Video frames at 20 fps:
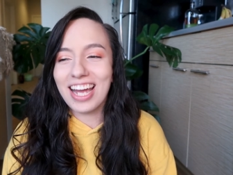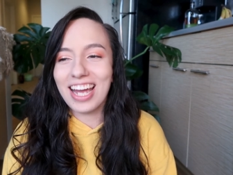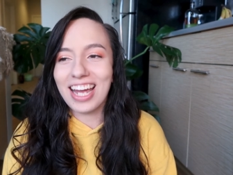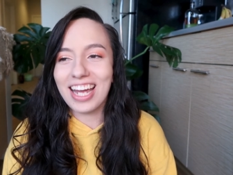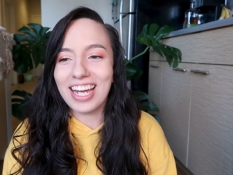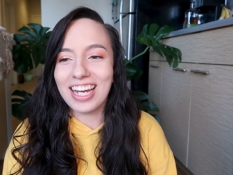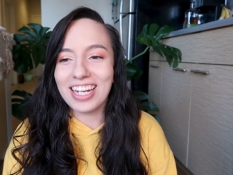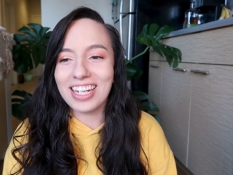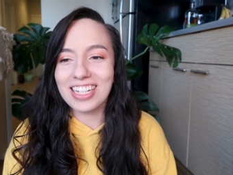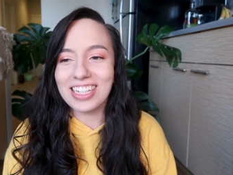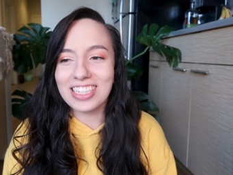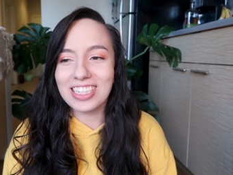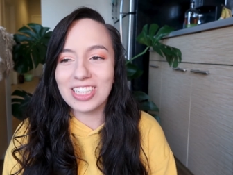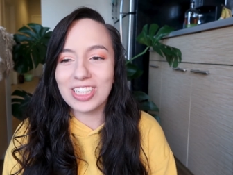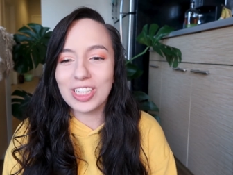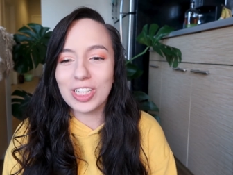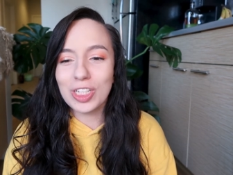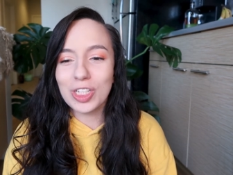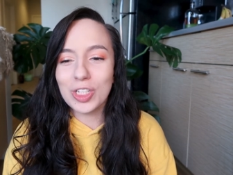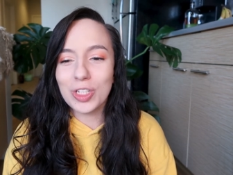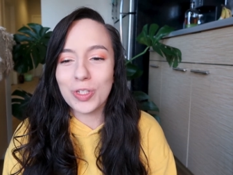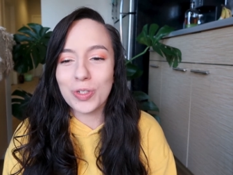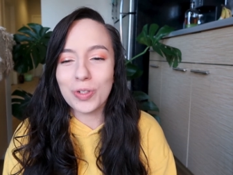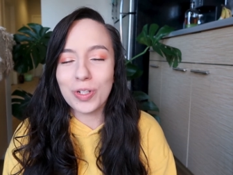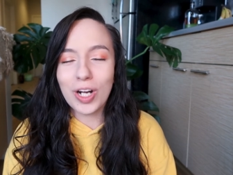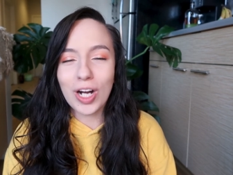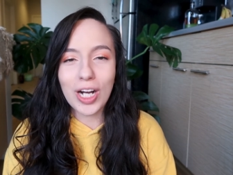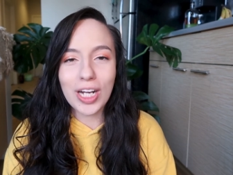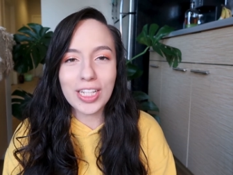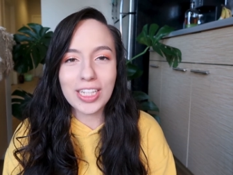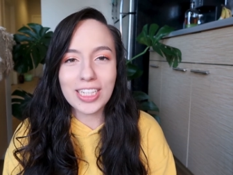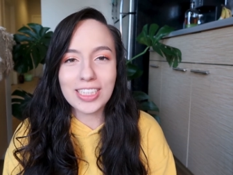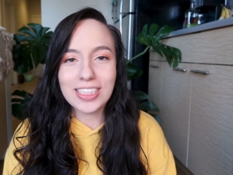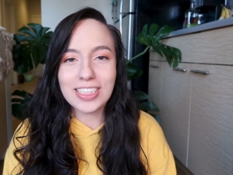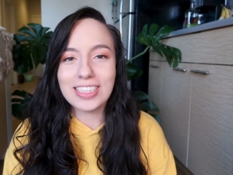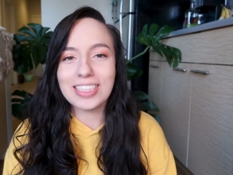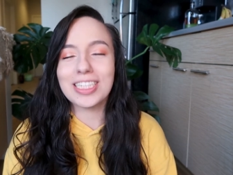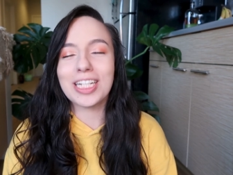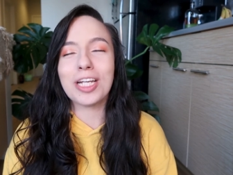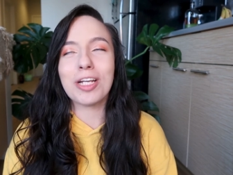and Yukon, that's
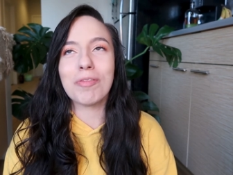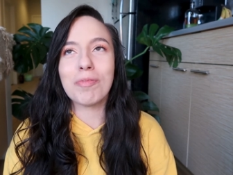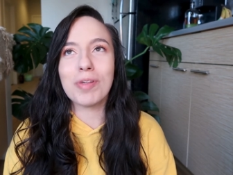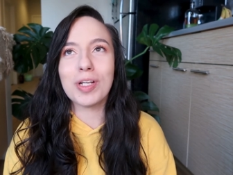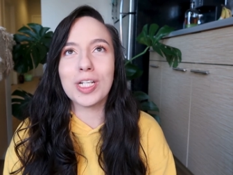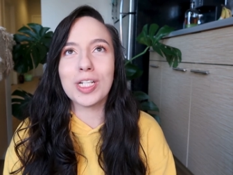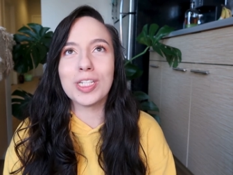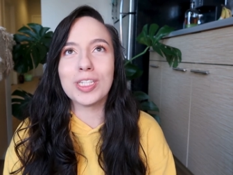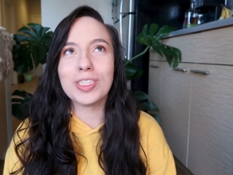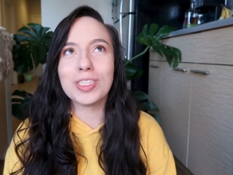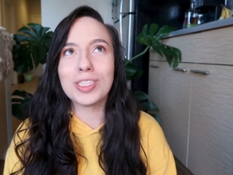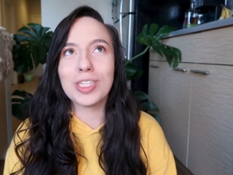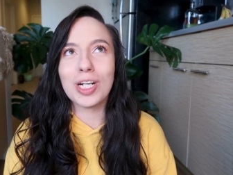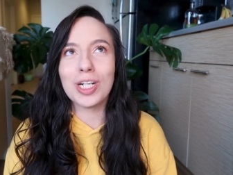his name, is